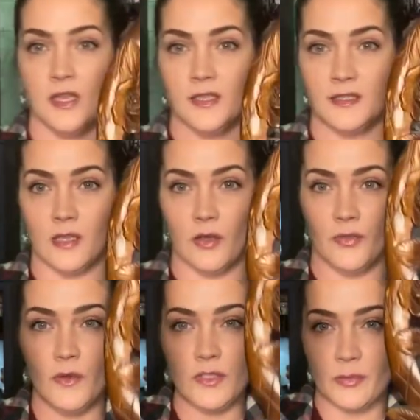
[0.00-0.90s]
So
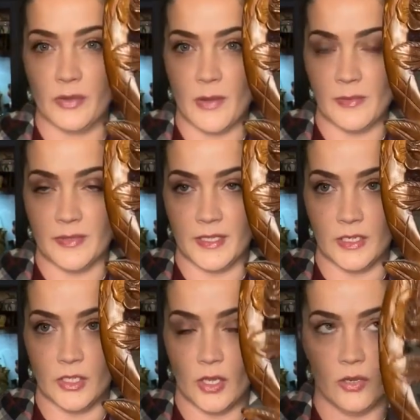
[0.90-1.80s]
those are probably going
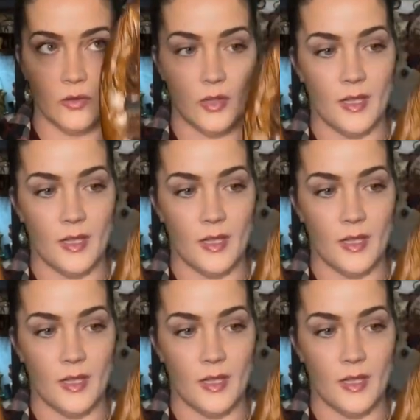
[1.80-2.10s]
to go